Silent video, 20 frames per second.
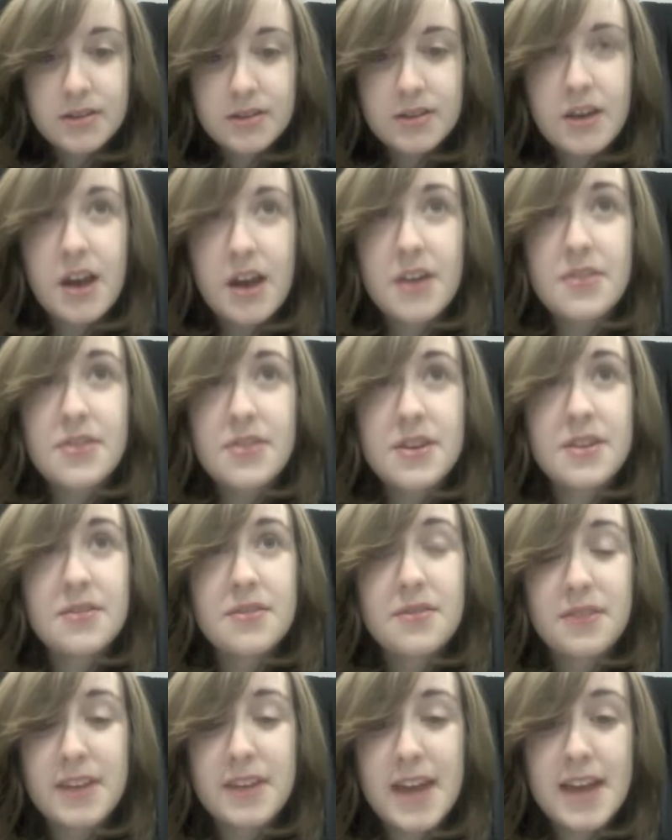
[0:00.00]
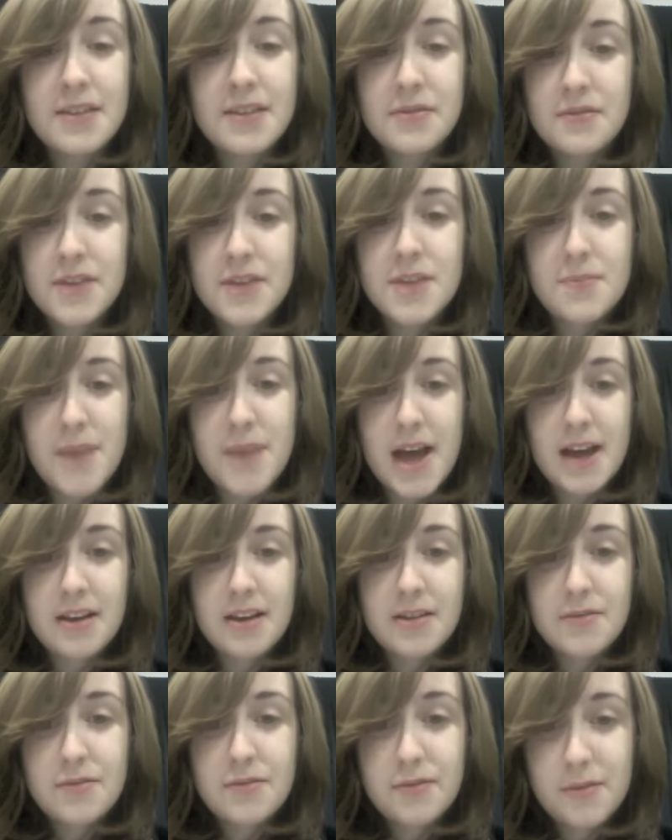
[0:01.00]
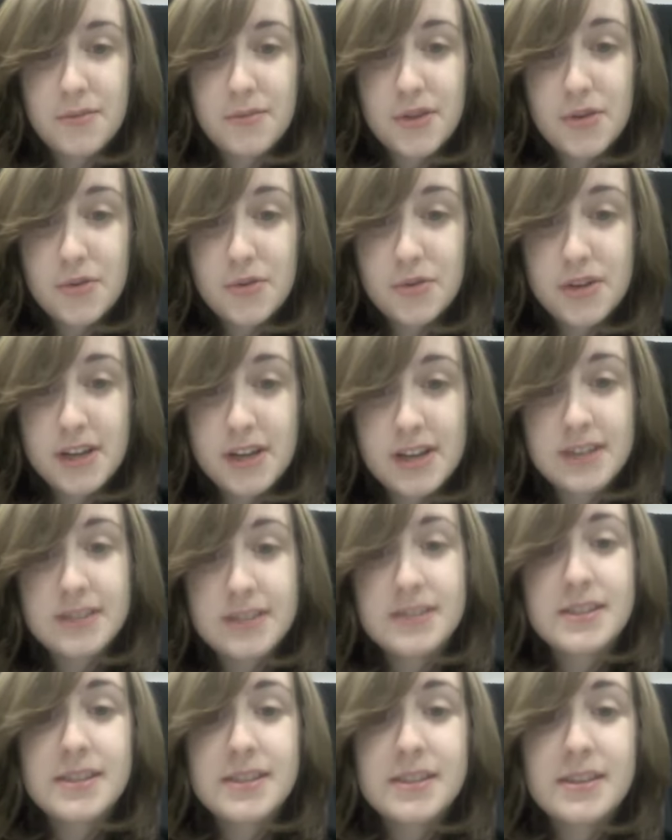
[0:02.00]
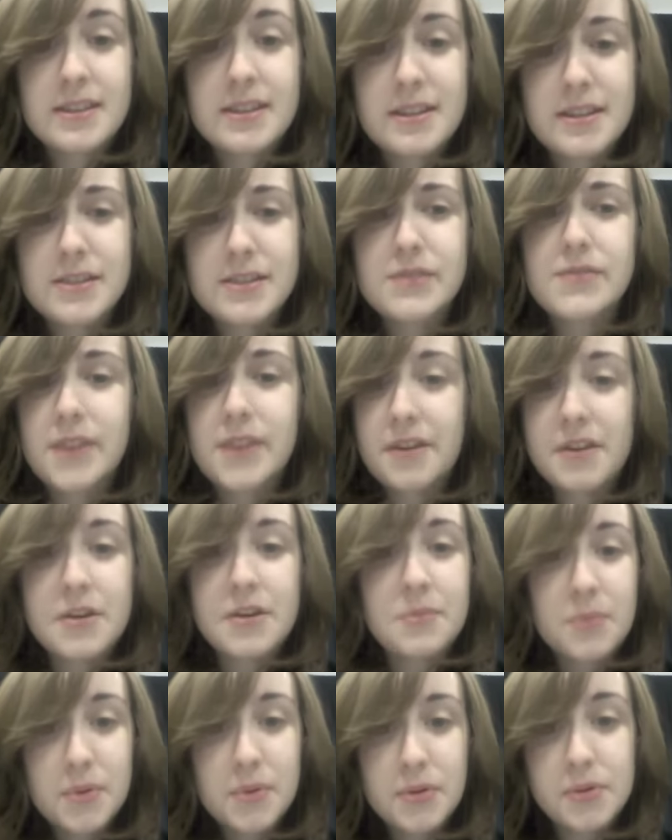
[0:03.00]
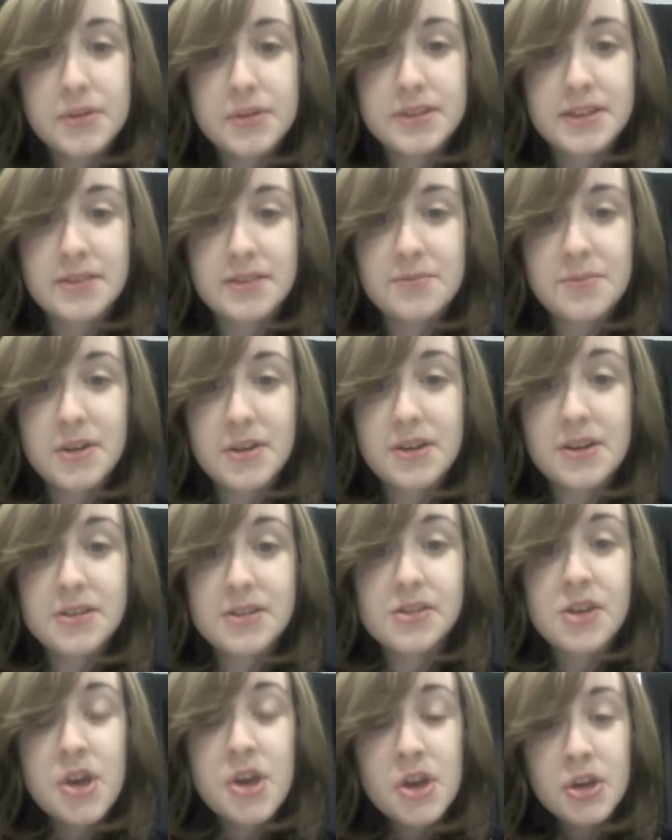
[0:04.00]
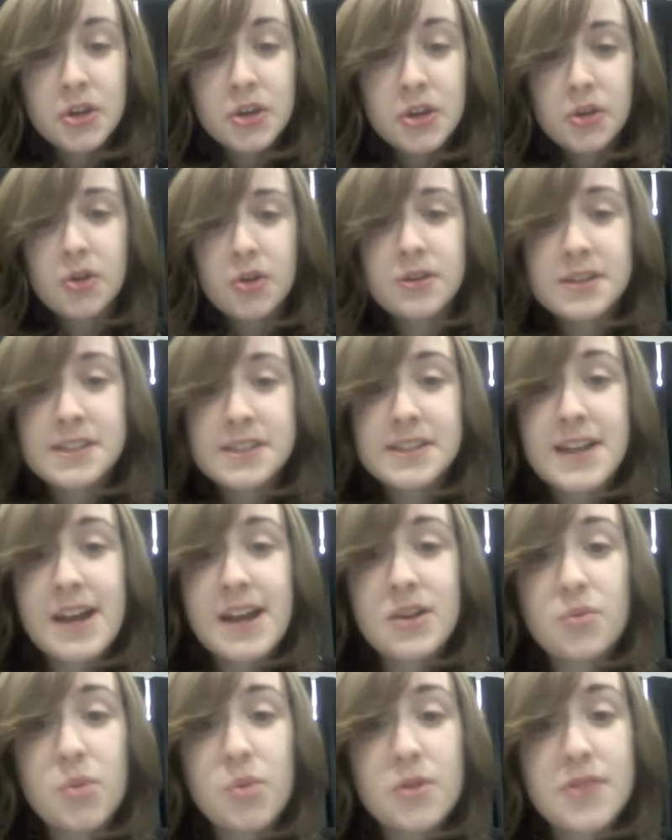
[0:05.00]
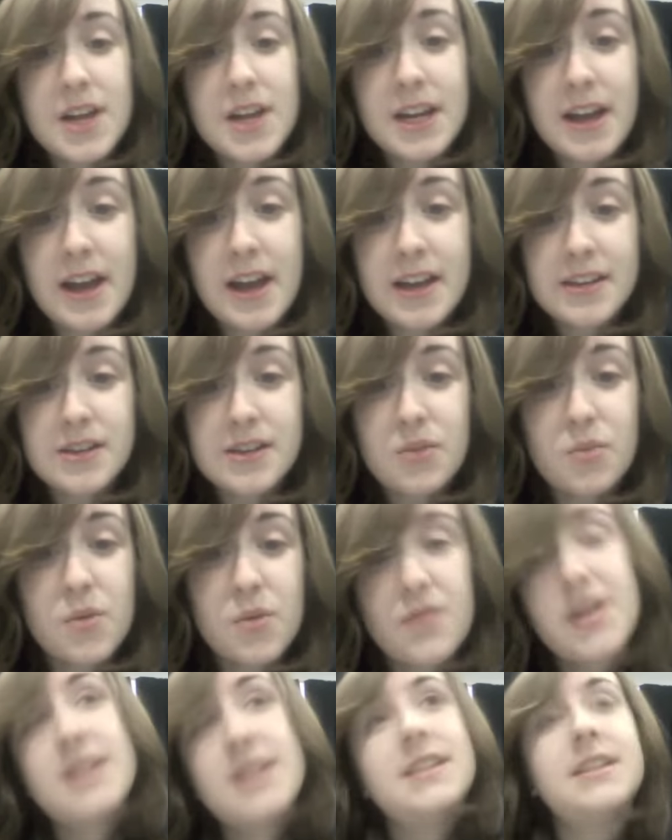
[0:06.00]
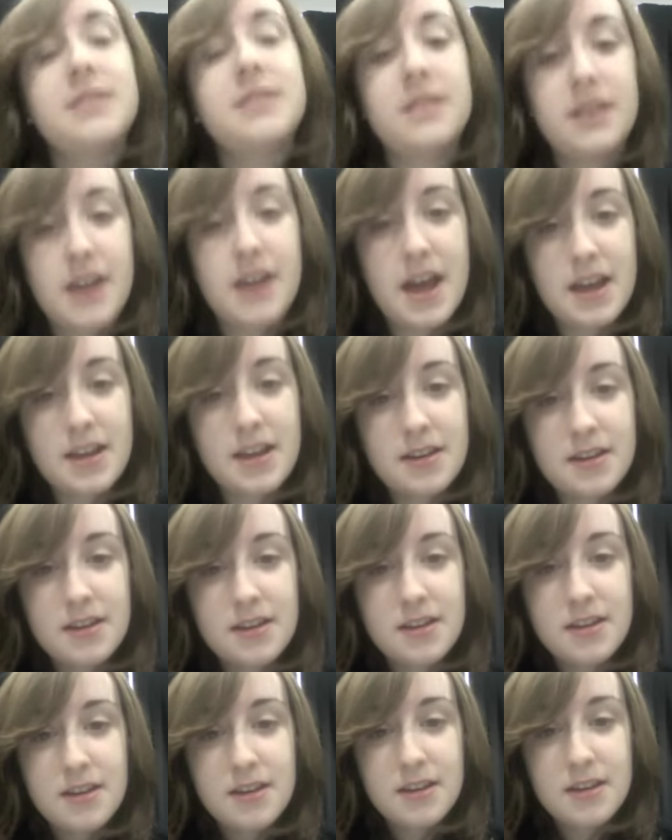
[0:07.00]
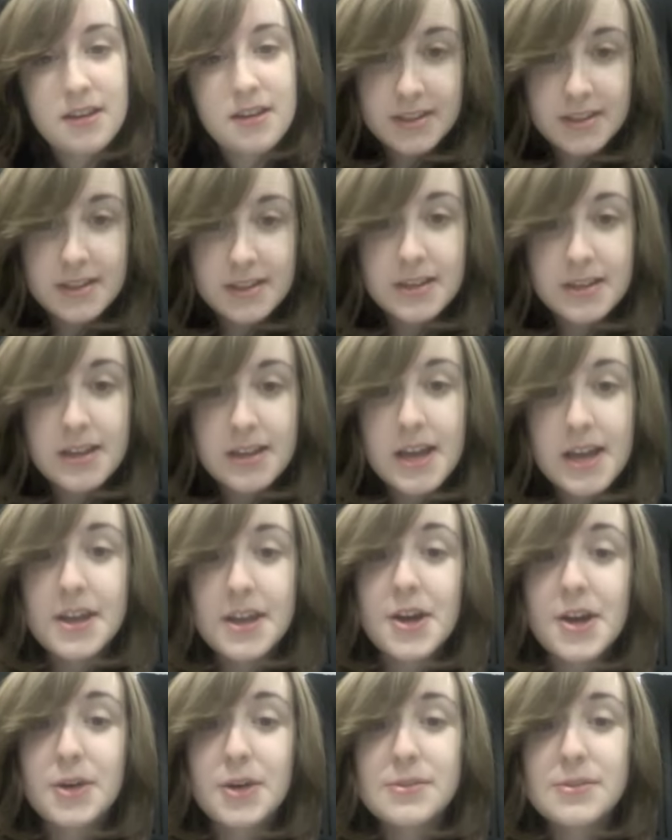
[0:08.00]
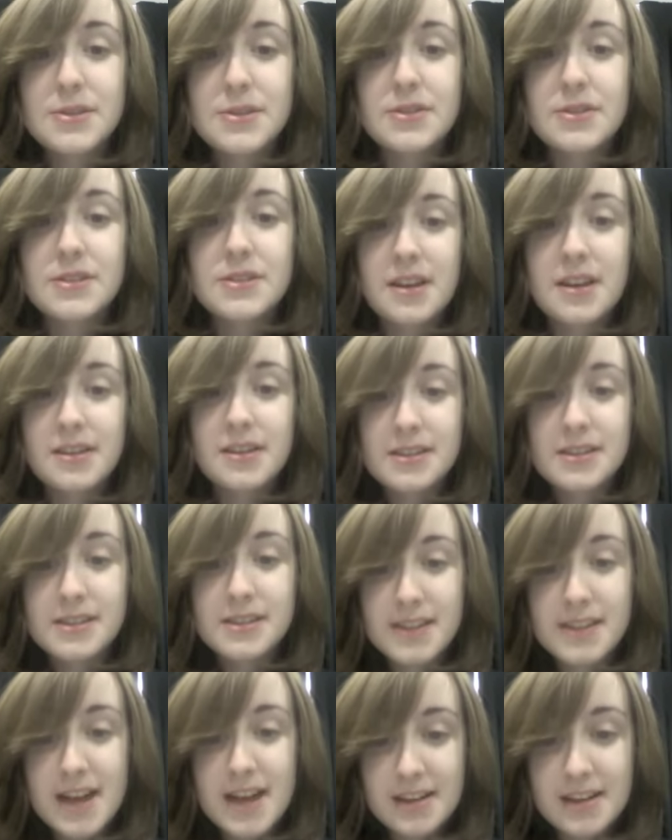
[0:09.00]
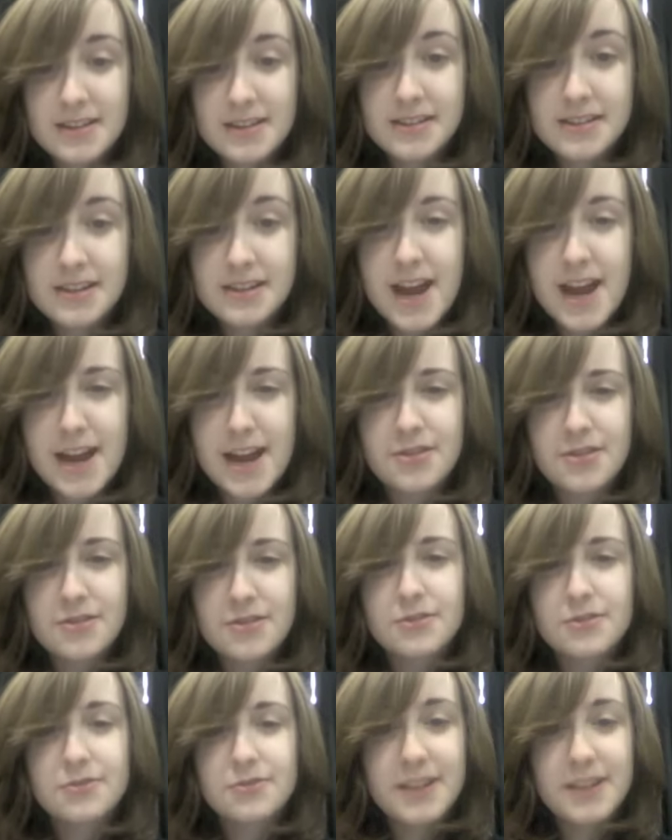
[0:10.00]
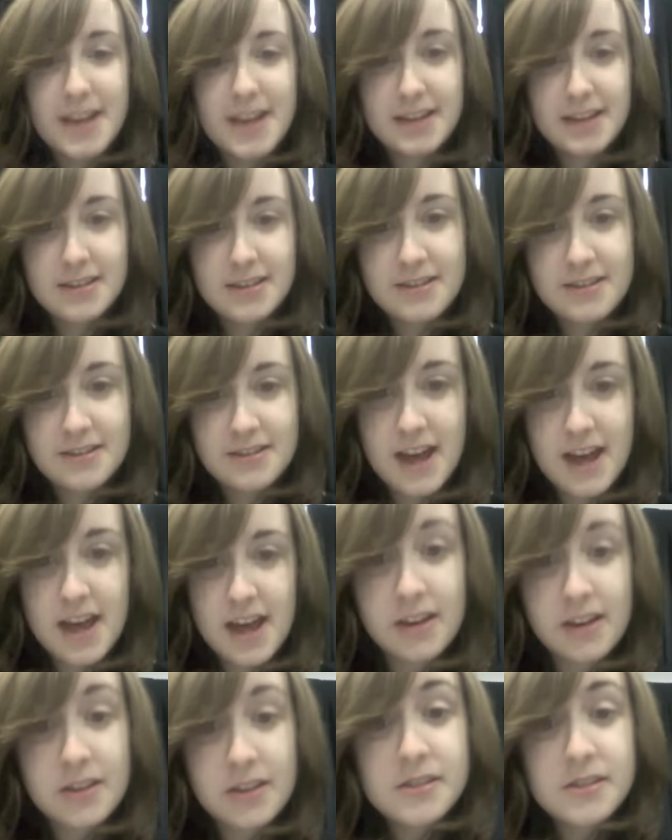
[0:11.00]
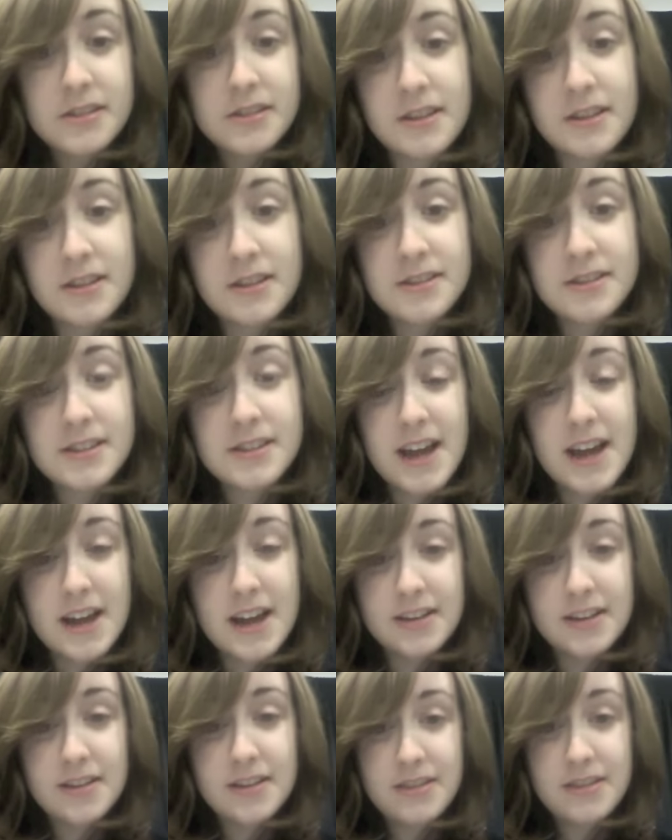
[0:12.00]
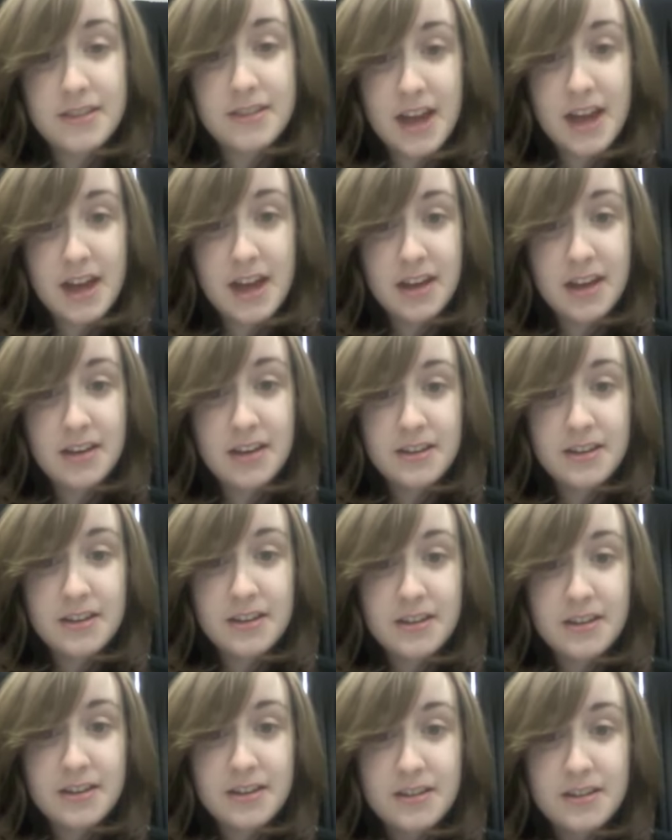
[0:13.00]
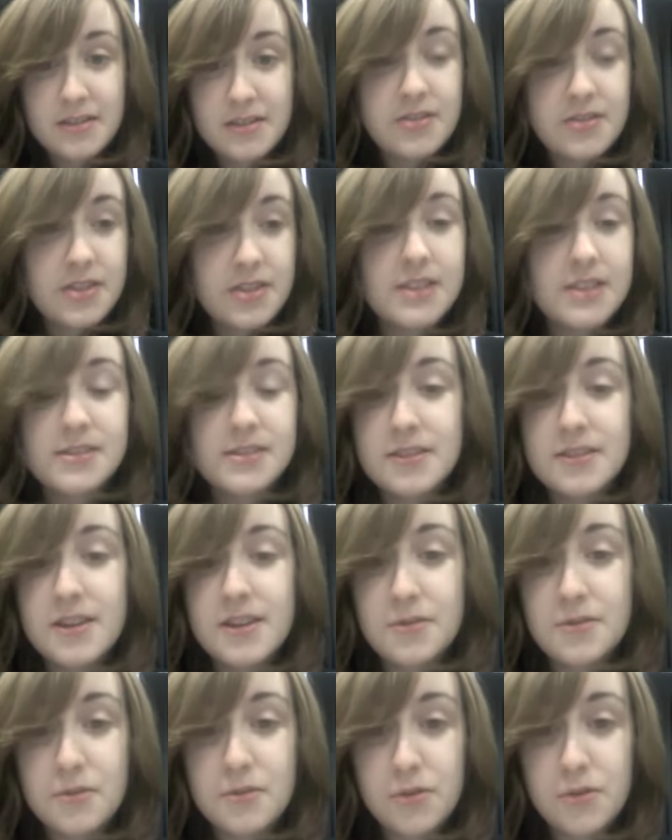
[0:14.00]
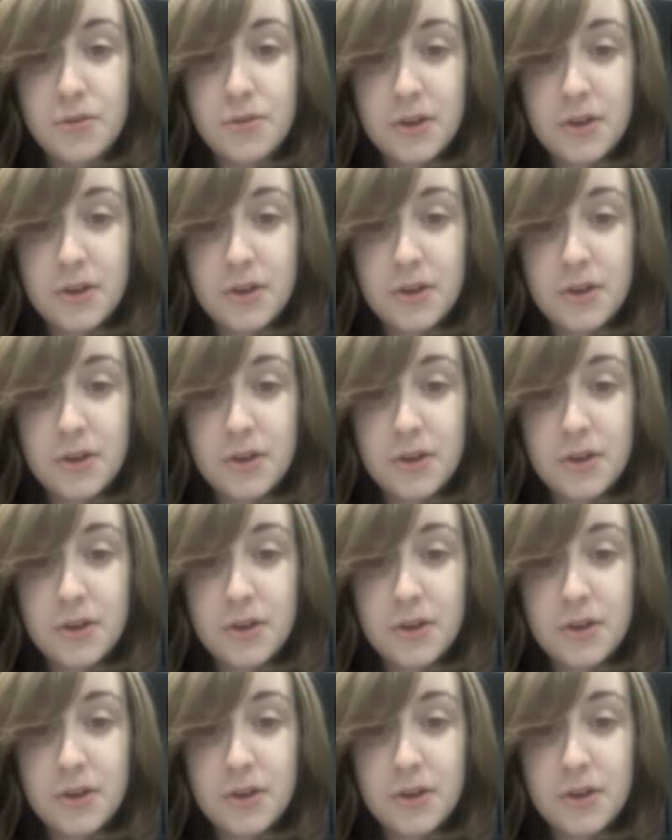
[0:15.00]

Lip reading: I think getting feedback from the audience is very important because you understand what they liked and what they didn't like. And it helps you to understand and relate to their concerns and the things that they thought were